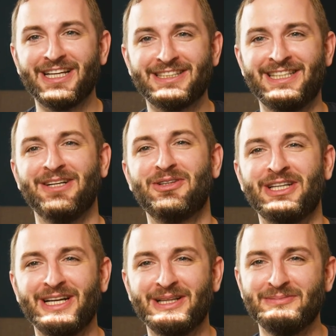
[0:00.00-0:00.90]

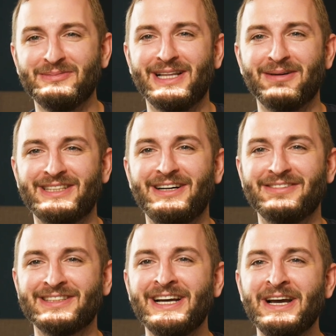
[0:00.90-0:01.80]
distinguishing them,
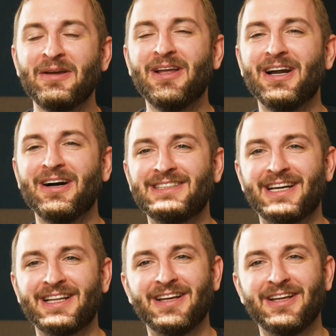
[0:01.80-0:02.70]
themselves. You know, it's
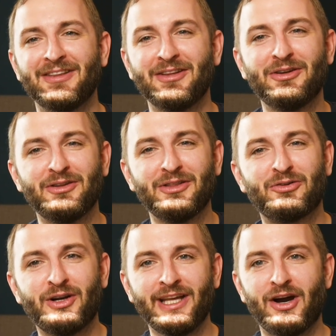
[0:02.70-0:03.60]
like you, there
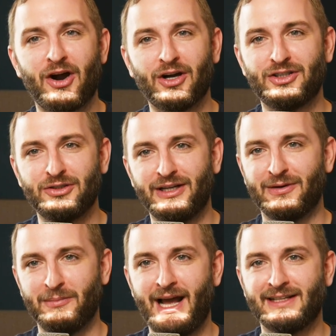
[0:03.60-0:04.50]
really are two
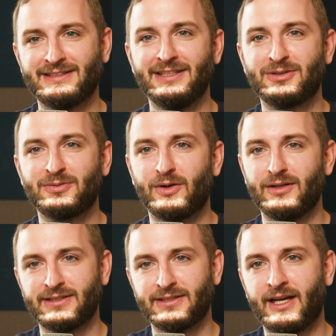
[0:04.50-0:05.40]
different paths in this world.
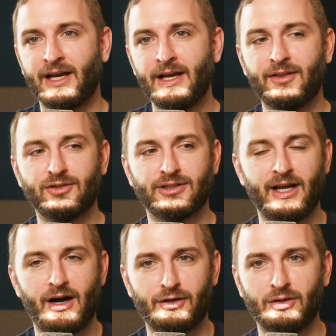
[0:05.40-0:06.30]
It's like there's the
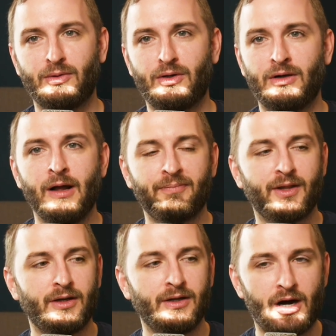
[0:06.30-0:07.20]
honorable,
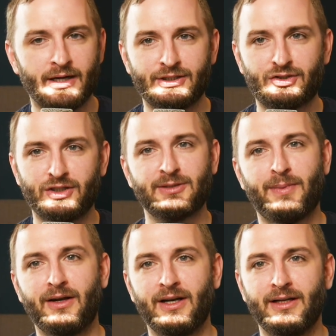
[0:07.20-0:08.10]
honest,
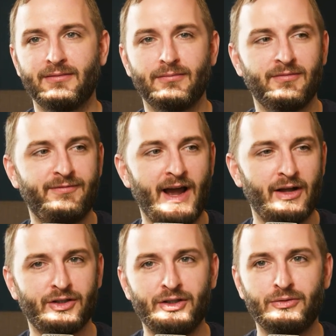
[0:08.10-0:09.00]
transparent,
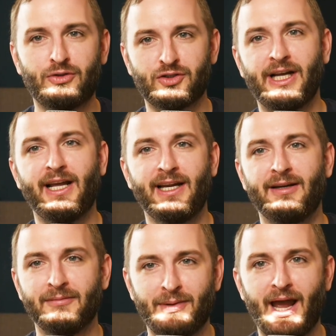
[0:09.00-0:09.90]
value
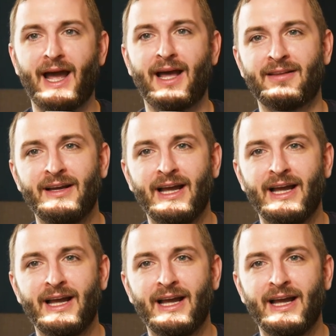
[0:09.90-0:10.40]
creating path